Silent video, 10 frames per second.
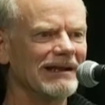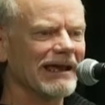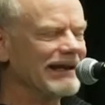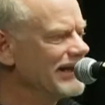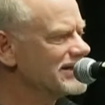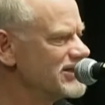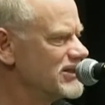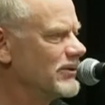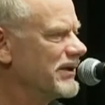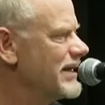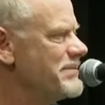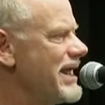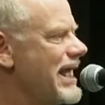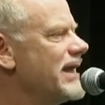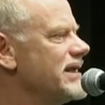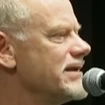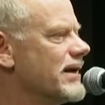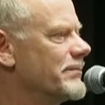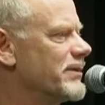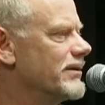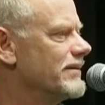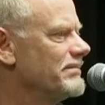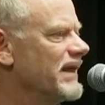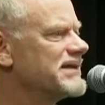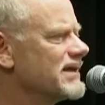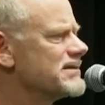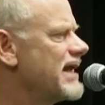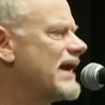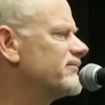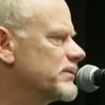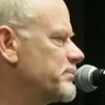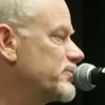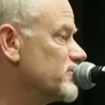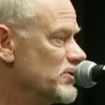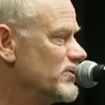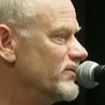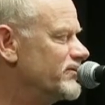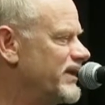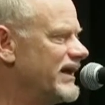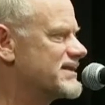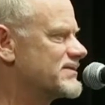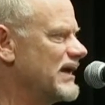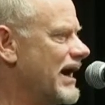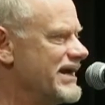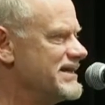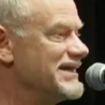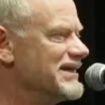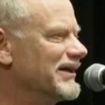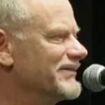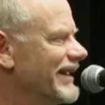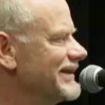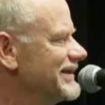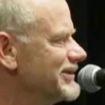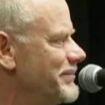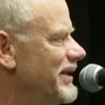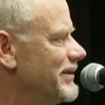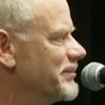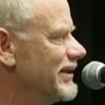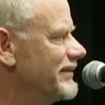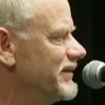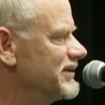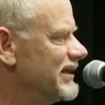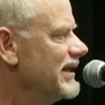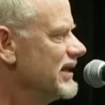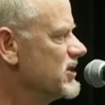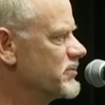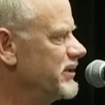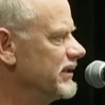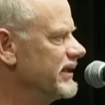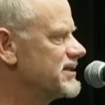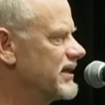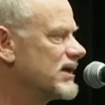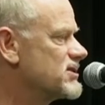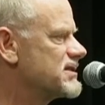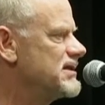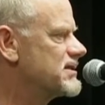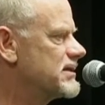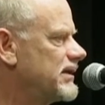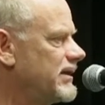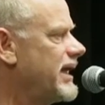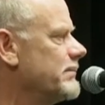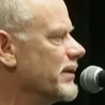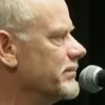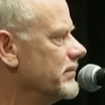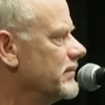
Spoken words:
And so it can be any number. It doesn't have to prove that its idea of anticipated profits is realistic. It just needs to claim them.